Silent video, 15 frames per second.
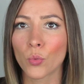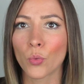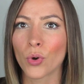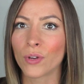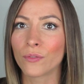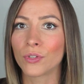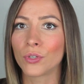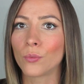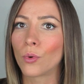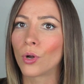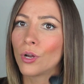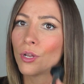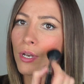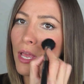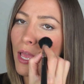or wherever you
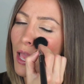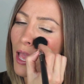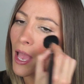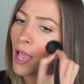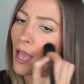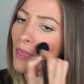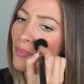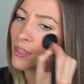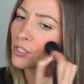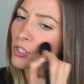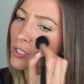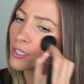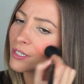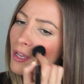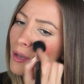want, and then
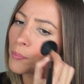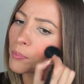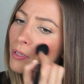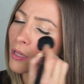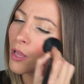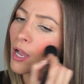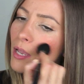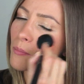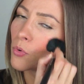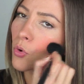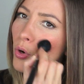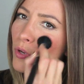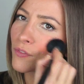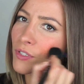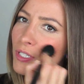you can apply
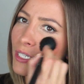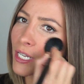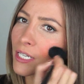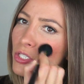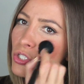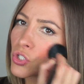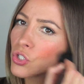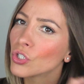more if you need to.